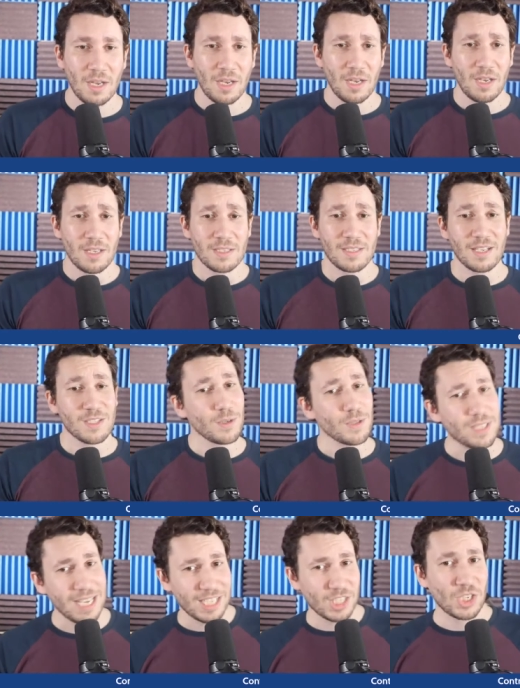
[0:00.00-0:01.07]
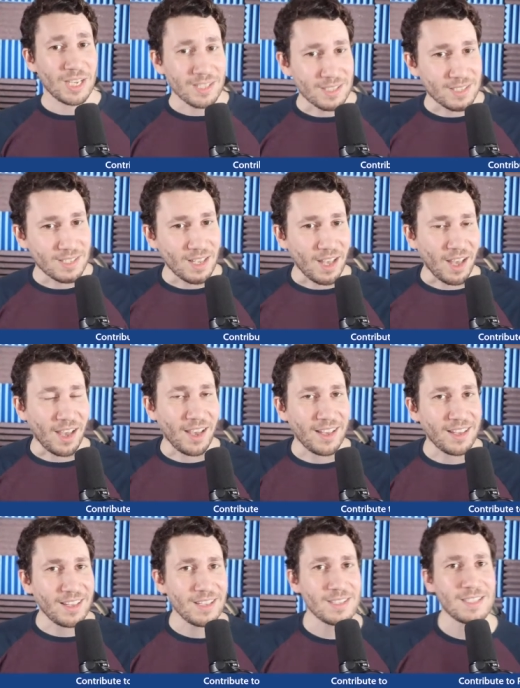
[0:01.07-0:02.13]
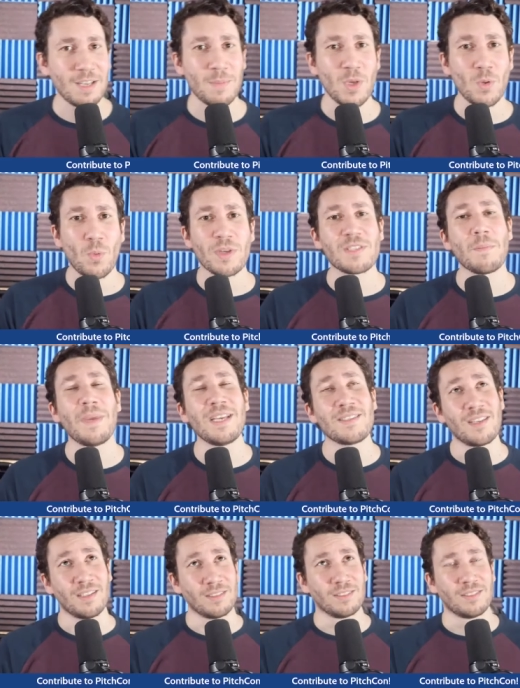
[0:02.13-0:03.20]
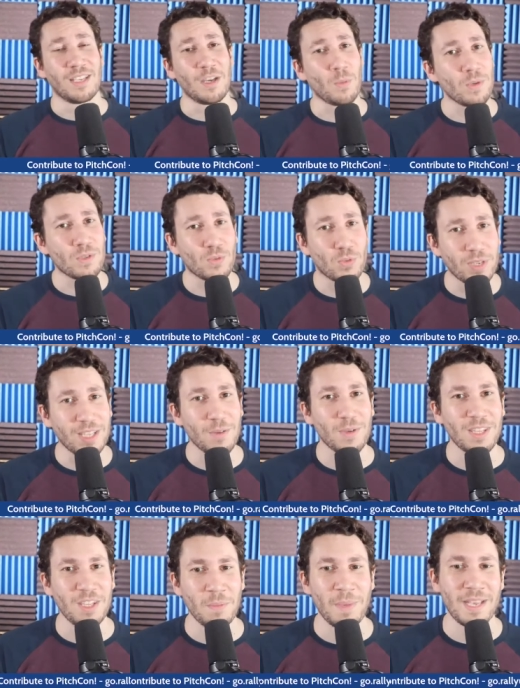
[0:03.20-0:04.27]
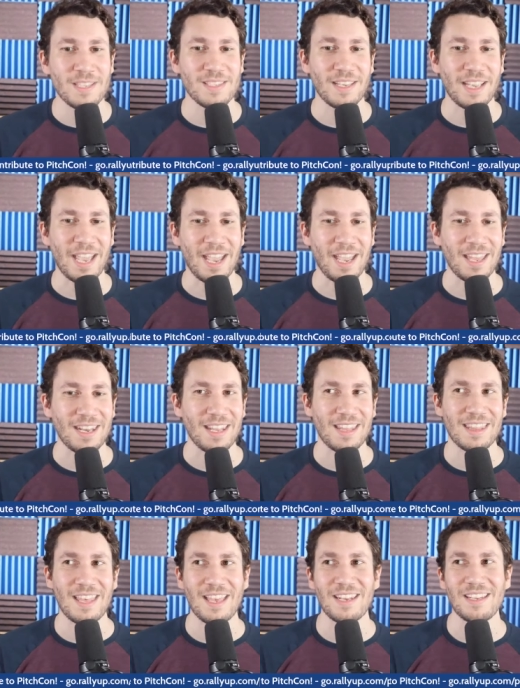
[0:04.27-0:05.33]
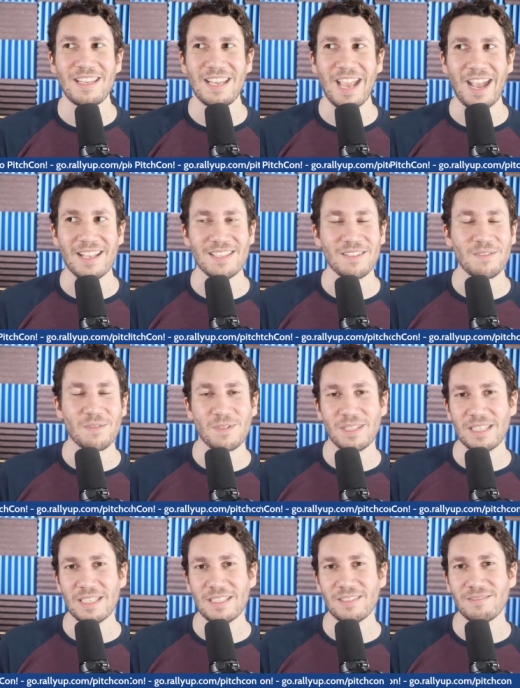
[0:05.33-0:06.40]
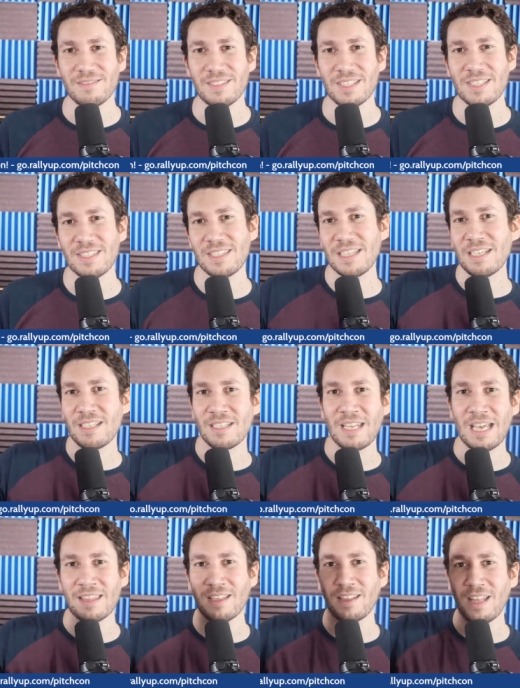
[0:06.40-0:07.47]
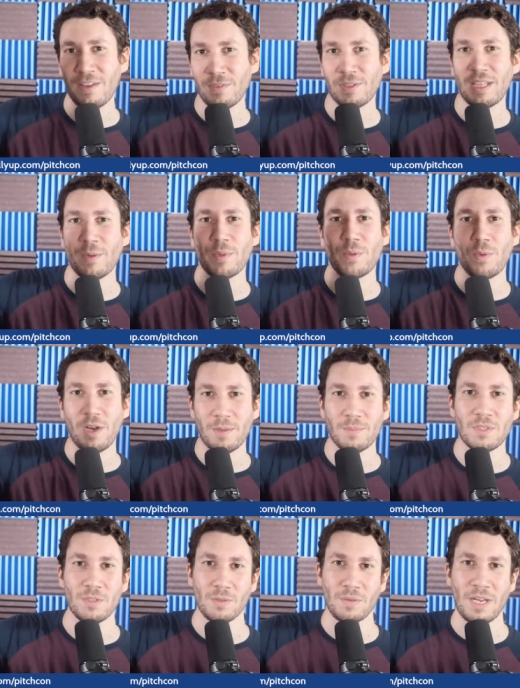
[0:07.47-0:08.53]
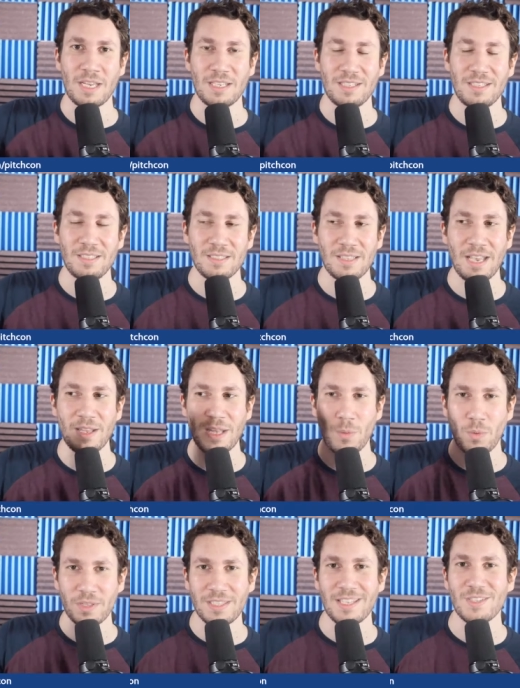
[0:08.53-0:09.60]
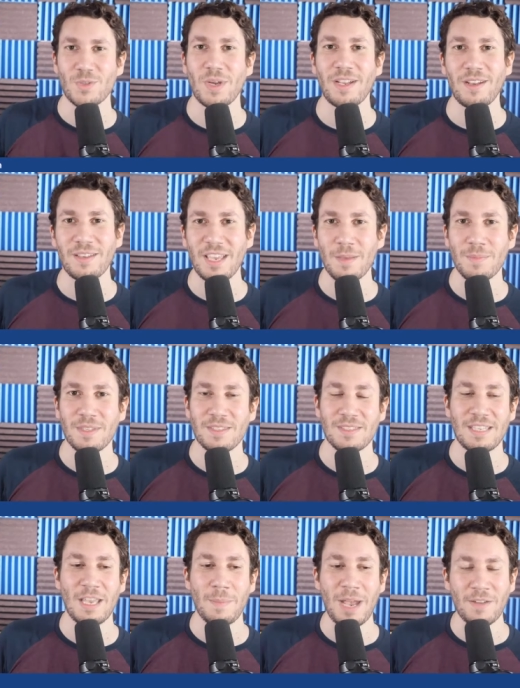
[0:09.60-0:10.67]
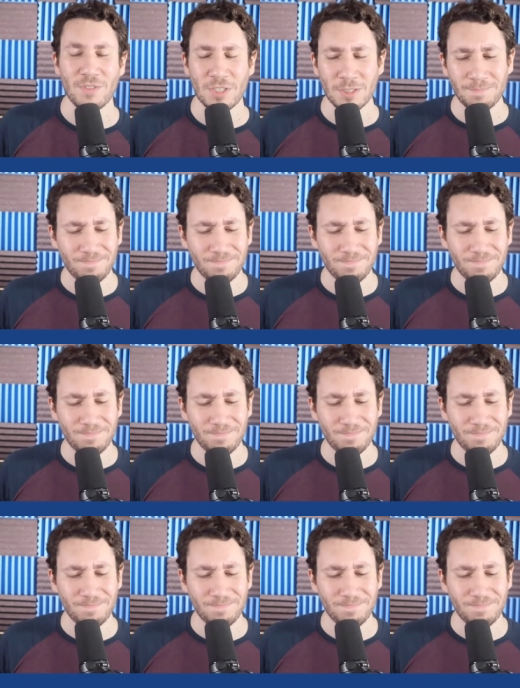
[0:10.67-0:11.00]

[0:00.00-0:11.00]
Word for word: Sixto Sanchez, uh, his debut was amazing. It was really, really amazing. And then he hasn't really succeeded at the level that we want him to, right? He's had that 110 strikeout game this game after.